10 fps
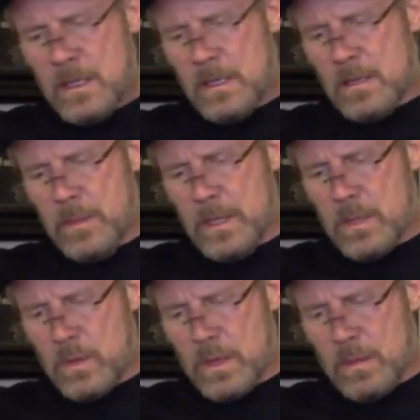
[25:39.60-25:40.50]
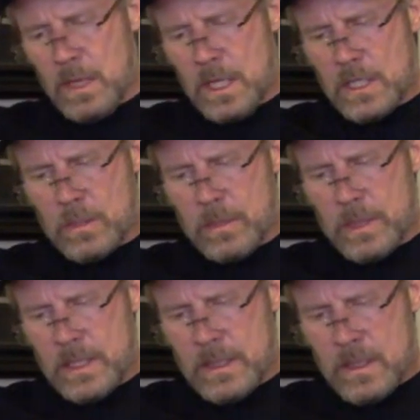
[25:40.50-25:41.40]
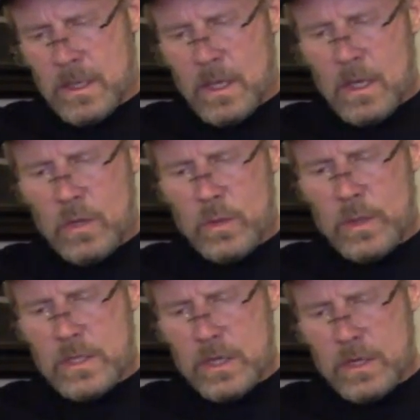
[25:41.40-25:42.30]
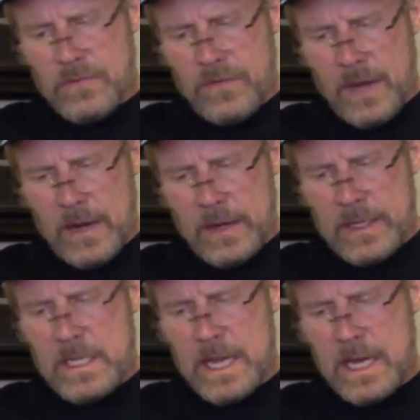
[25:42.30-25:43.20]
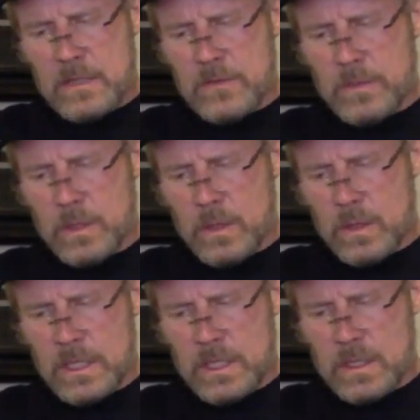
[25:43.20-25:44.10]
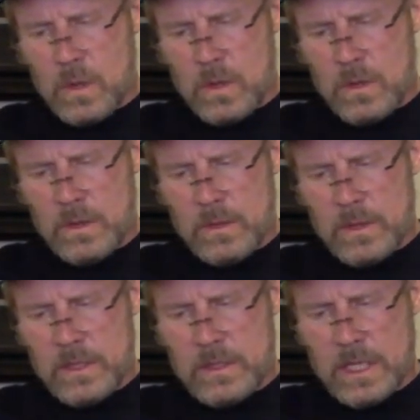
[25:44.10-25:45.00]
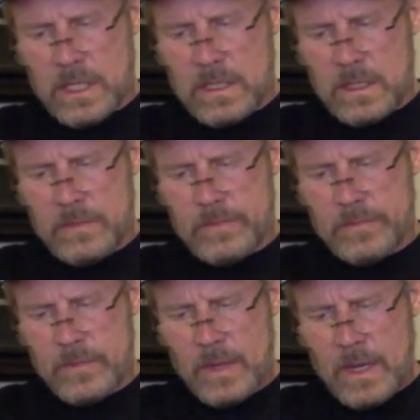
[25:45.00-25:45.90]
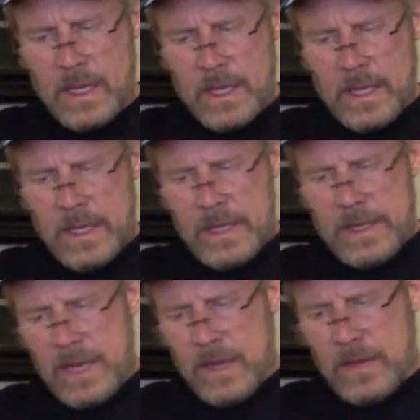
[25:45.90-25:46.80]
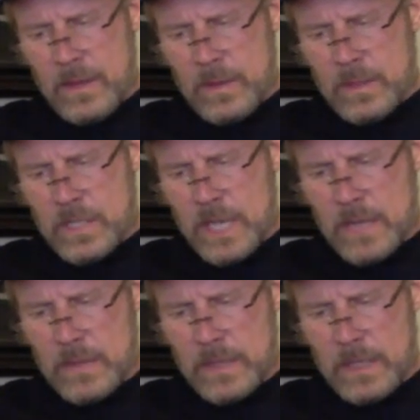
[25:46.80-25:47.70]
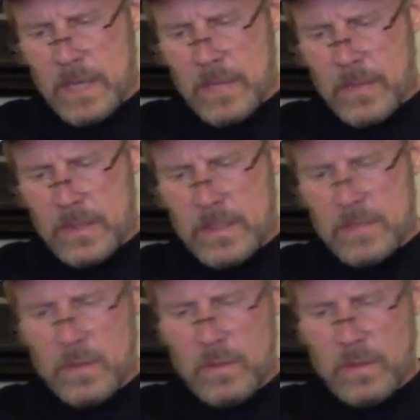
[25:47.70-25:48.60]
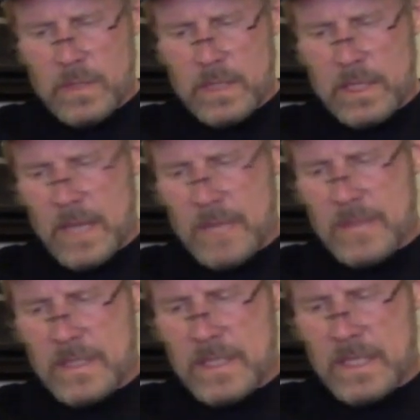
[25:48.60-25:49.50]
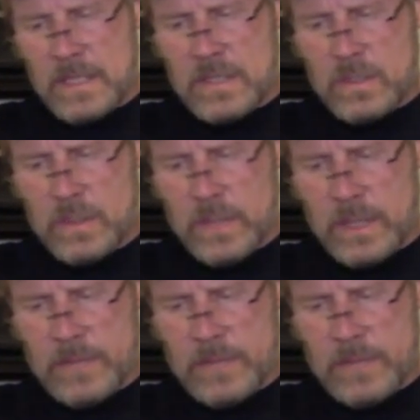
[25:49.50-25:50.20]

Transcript: The men were the militiamen who'd returned fire at attackers from the northeast corner of the intersection. Now they were shadowing the operators' movements on the opposite side of the street.